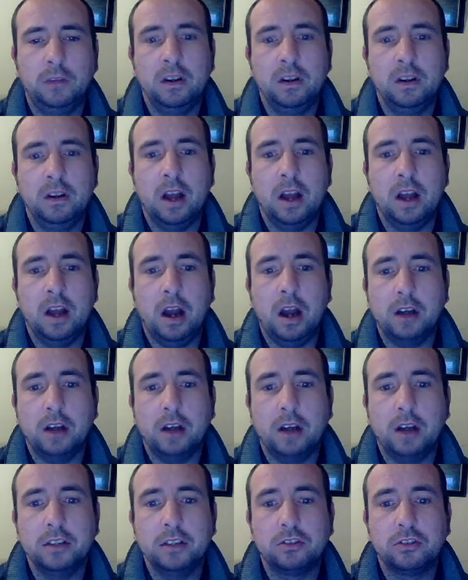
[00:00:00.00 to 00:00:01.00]
A locking
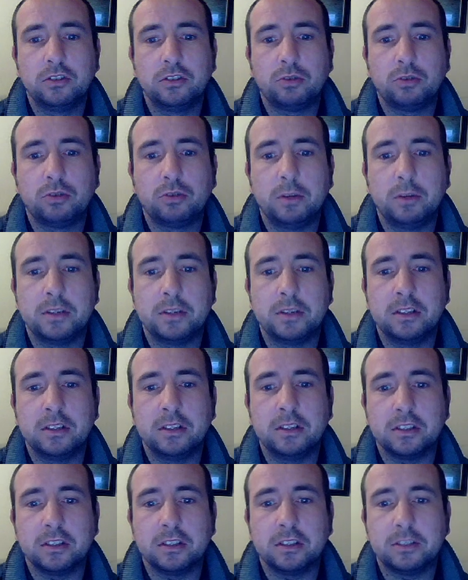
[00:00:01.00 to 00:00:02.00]
script is a
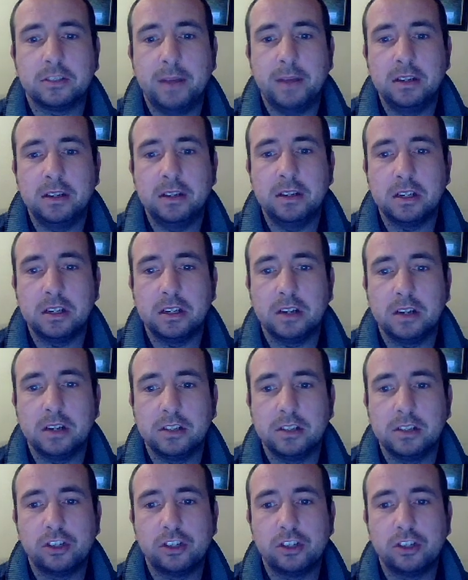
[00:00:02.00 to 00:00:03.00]
spending
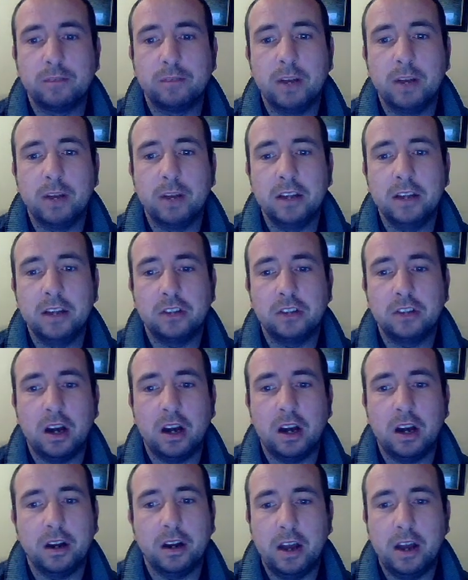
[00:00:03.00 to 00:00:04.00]
condition placed on
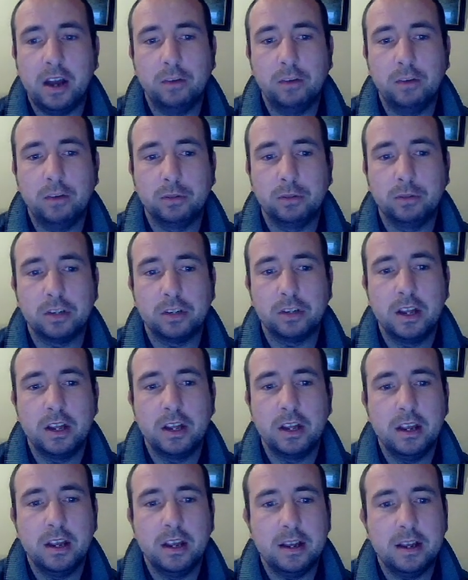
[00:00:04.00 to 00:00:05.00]
an output.
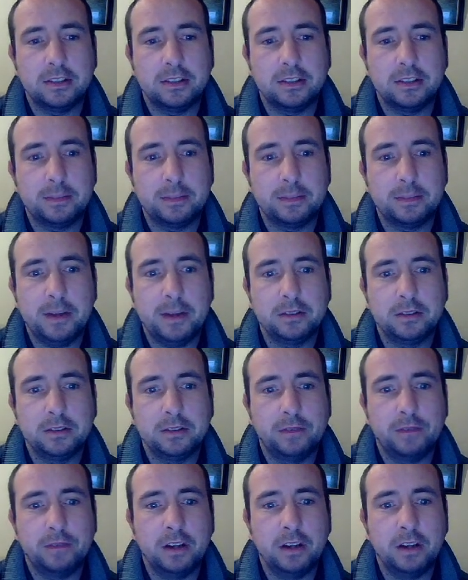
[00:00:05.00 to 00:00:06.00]
It
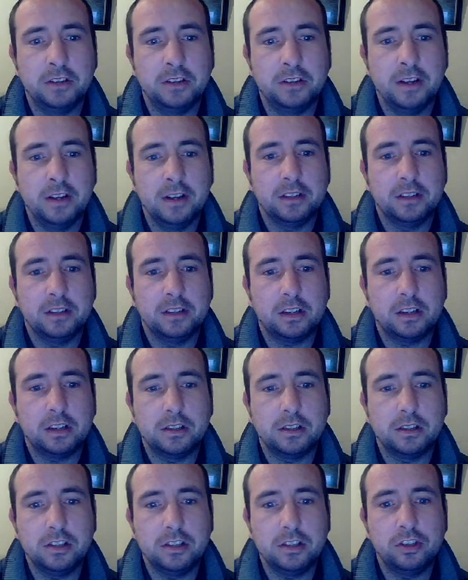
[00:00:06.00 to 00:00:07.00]
specifies the
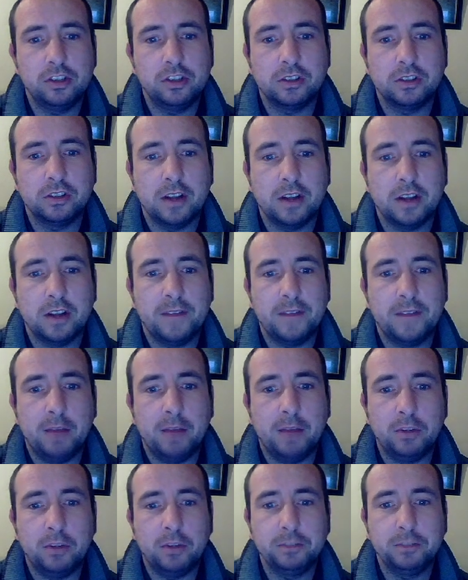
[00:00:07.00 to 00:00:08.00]
conditions that
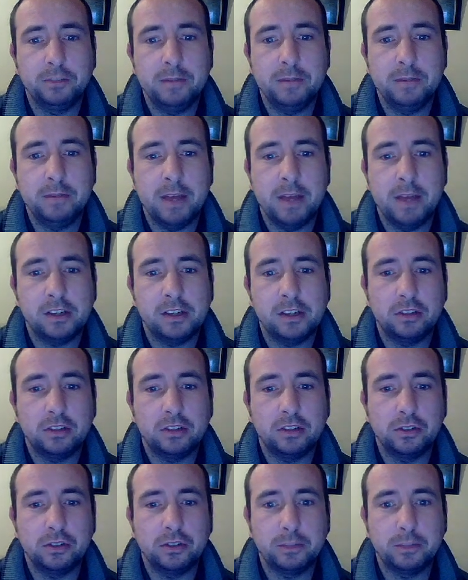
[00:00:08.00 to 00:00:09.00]
must be met to
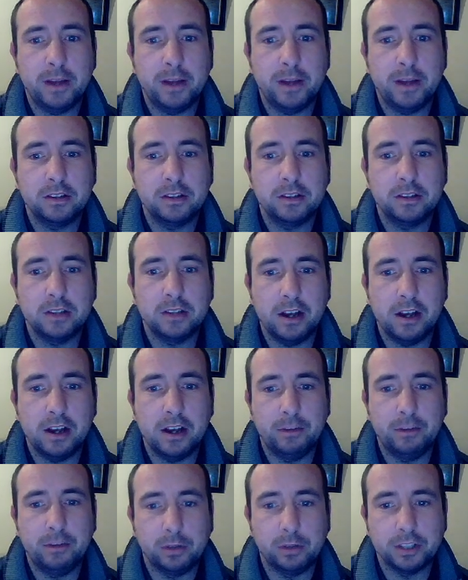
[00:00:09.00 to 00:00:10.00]
spend the
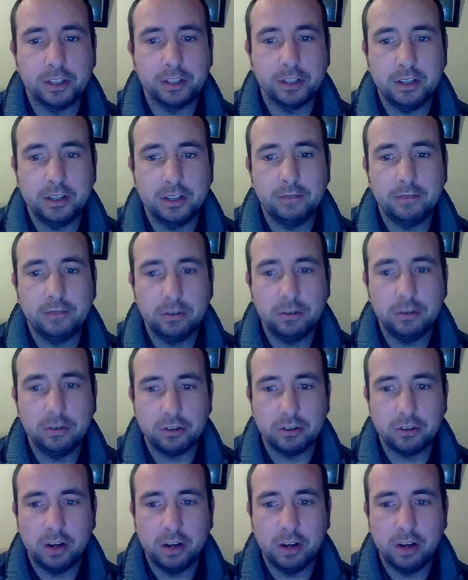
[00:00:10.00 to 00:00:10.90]
output in the future.